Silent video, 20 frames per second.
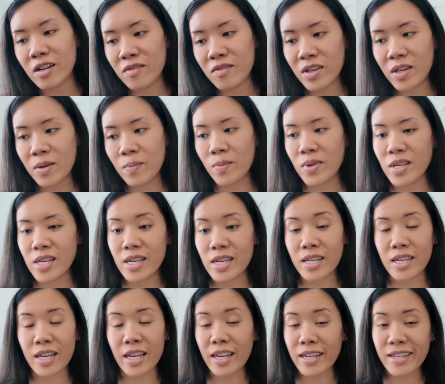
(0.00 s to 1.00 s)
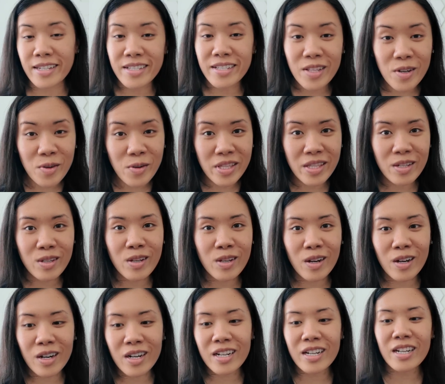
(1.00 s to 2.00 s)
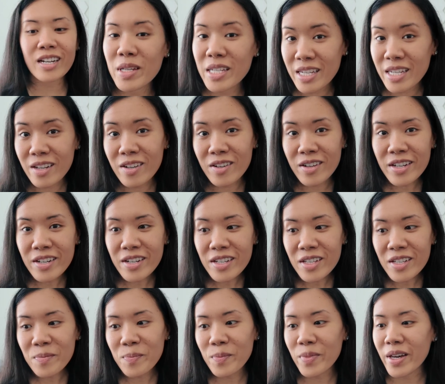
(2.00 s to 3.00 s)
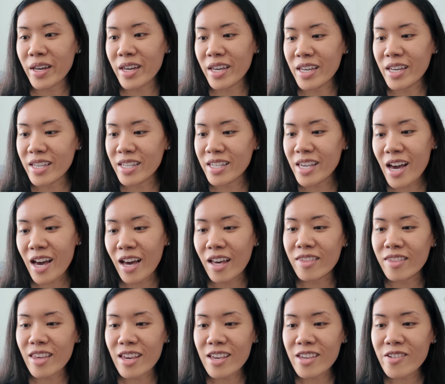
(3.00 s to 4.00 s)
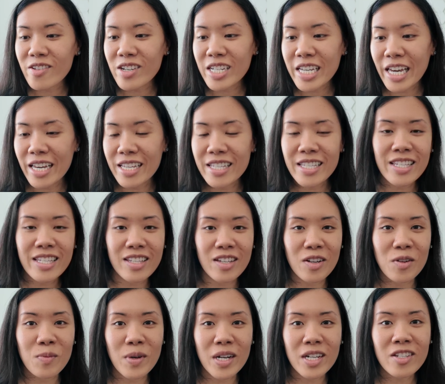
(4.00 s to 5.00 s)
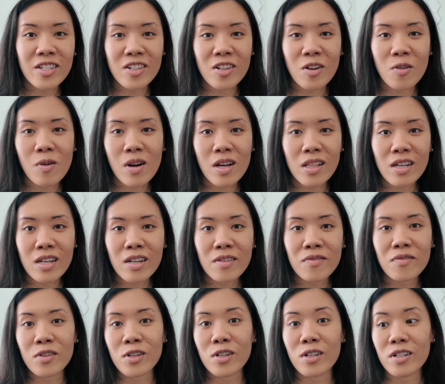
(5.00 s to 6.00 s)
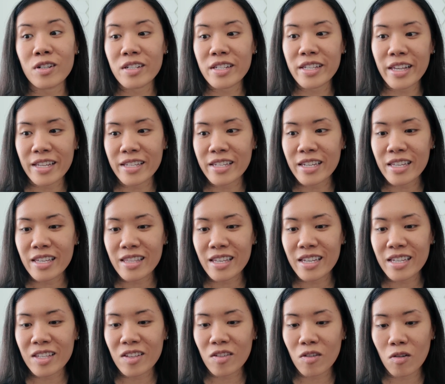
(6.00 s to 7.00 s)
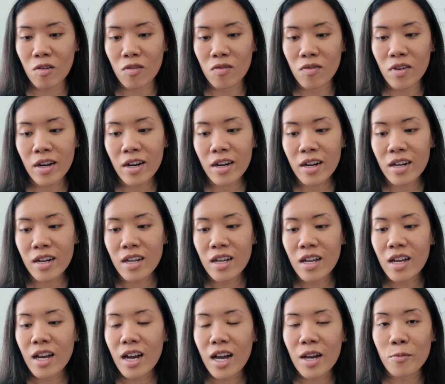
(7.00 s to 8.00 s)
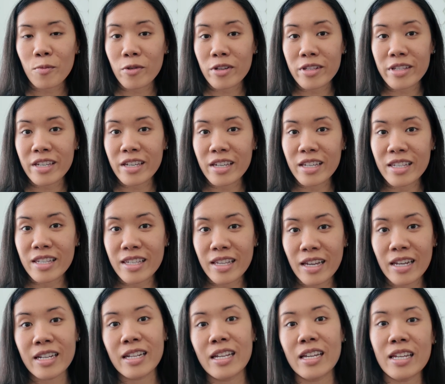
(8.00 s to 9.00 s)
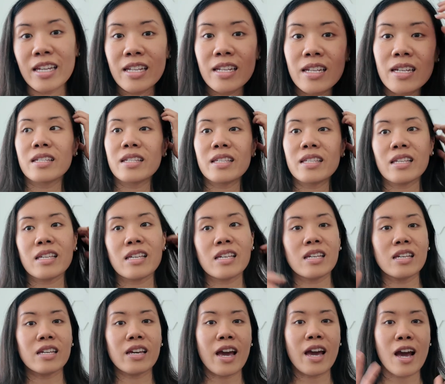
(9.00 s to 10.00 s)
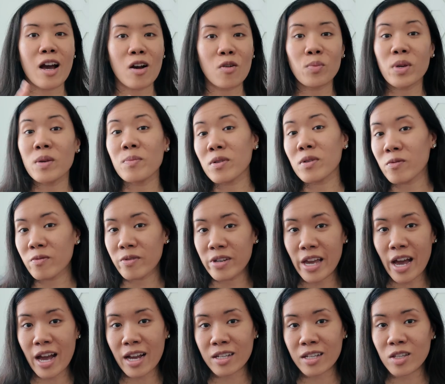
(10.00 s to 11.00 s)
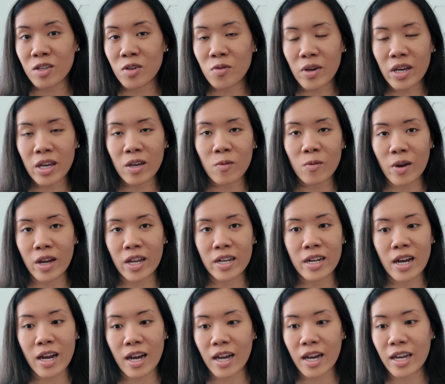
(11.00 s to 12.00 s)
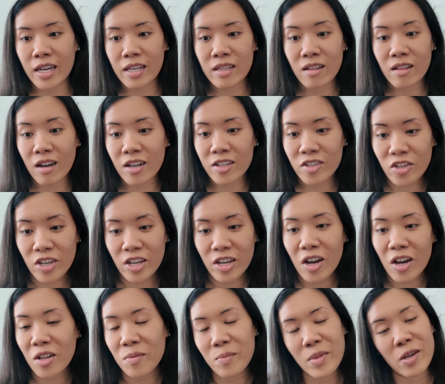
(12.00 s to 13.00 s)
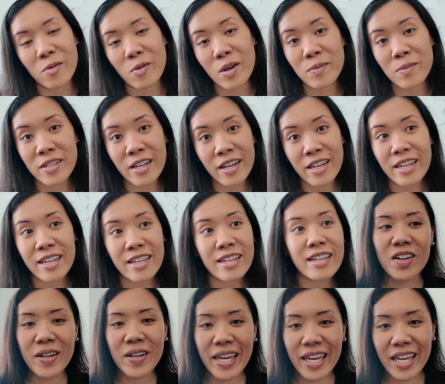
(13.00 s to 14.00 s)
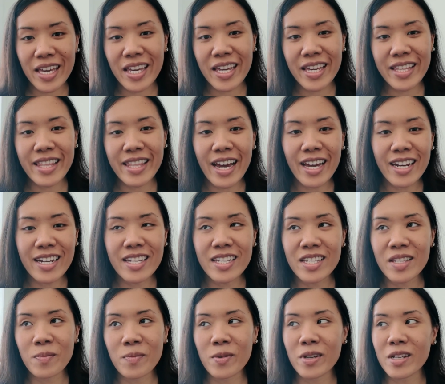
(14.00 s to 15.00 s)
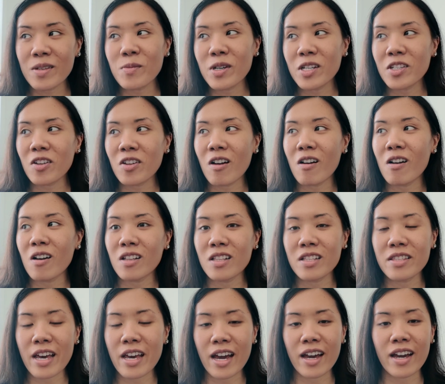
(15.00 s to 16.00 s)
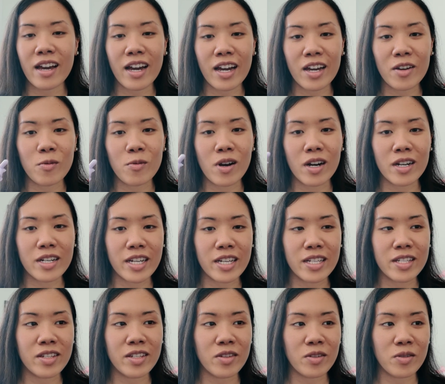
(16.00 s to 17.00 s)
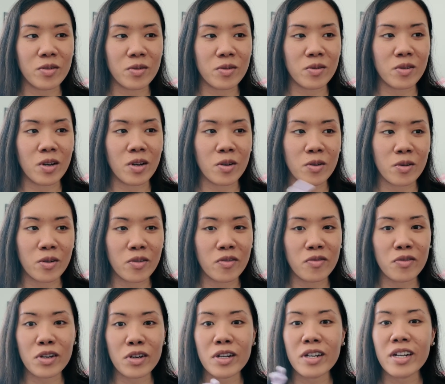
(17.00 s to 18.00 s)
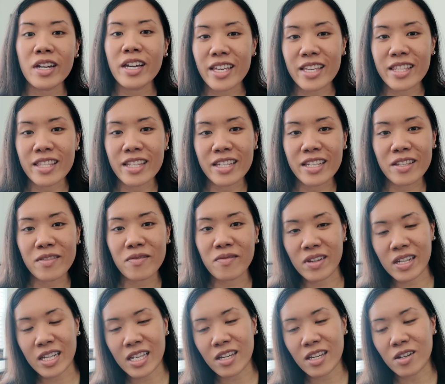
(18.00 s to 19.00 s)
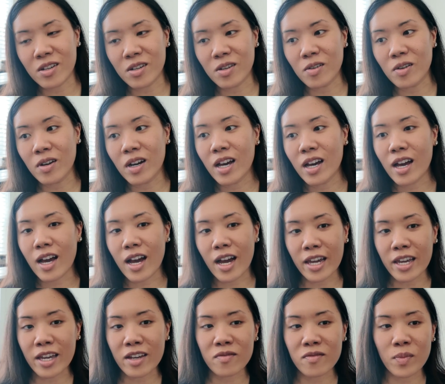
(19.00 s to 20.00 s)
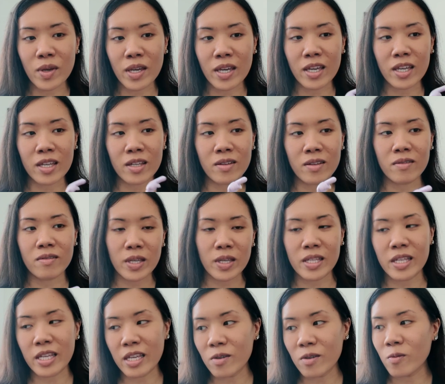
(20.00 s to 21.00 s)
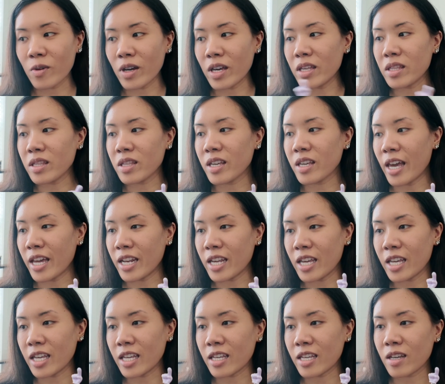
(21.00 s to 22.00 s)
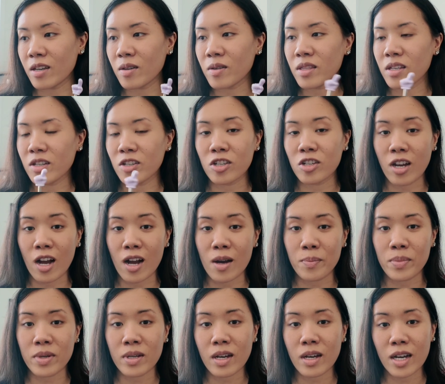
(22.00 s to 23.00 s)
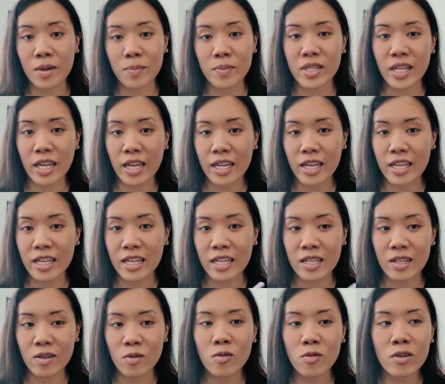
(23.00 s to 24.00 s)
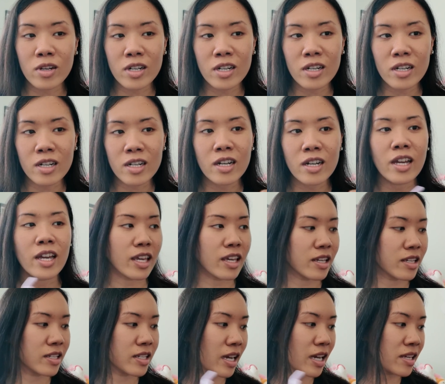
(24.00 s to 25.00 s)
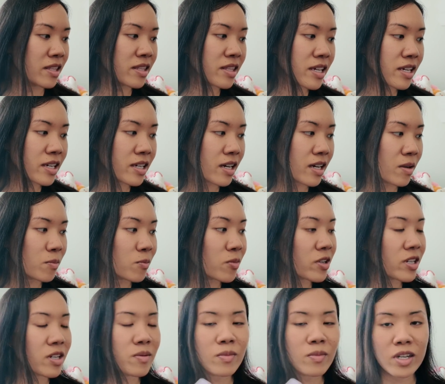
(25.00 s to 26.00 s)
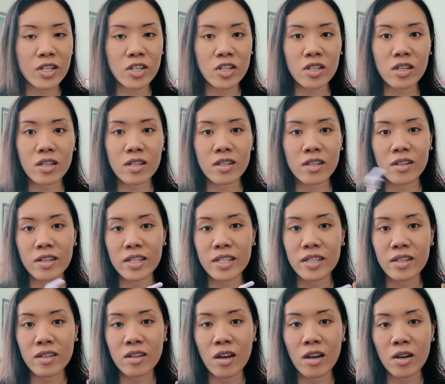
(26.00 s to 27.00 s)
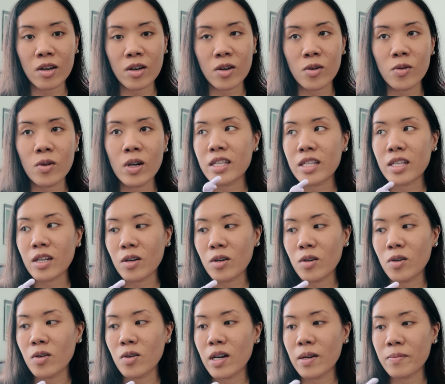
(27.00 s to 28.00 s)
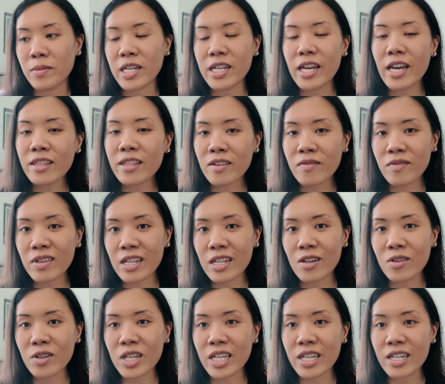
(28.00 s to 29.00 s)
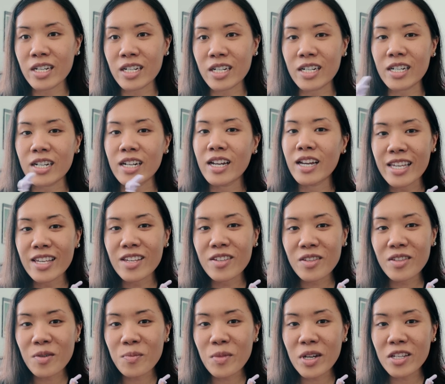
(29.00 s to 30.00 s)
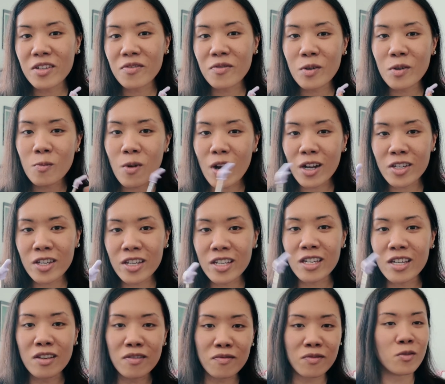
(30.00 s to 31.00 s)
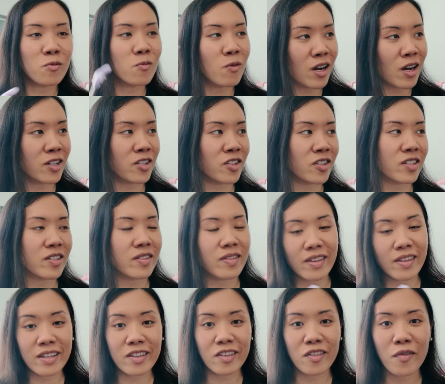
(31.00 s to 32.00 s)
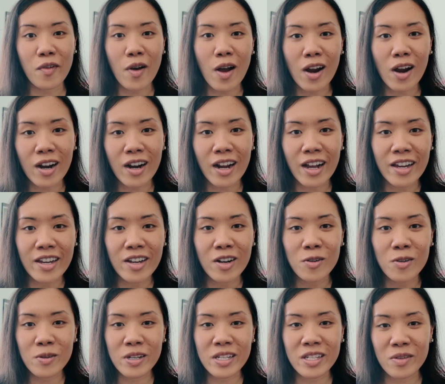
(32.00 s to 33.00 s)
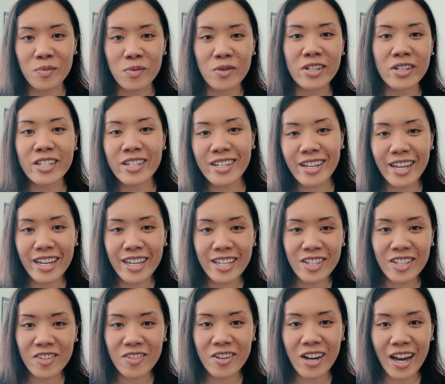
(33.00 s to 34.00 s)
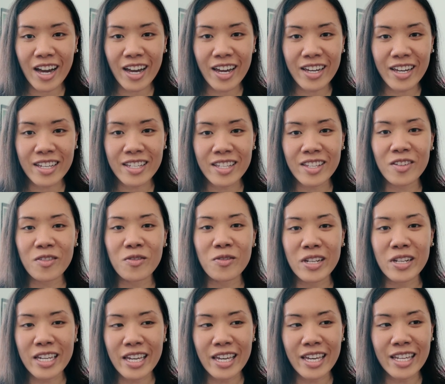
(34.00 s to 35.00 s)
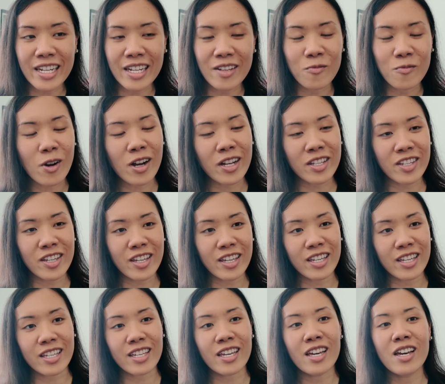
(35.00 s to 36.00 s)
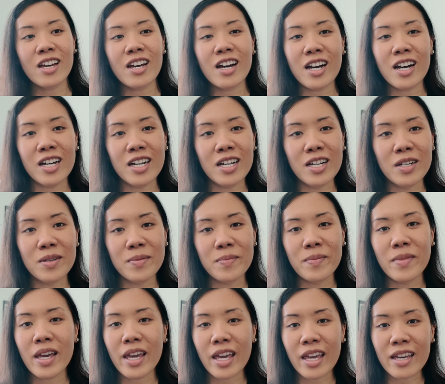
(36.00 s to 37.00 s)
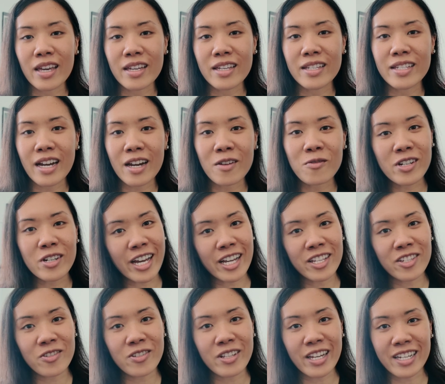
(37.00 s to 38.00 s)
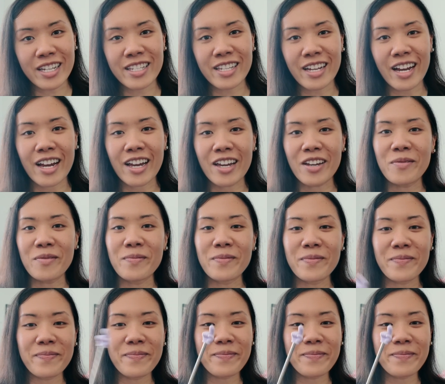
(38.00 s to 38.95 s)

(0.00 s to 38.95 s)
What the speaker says: of it being a glow in the dark material. But yeah, thank you again so much, Koala, for sending this over. I'm really excited to see how people react to it when I launch it on my website. Okay, that is pretty much all that I wanted to go over in this video. I have been busy with getting the shop update in order, and I think I'm pretty much good to go. So I'm gonna end the video here. Thank you so much for watching. If you watched this far, I always appreciate you guys tuning in and watching. And I will catch you next time.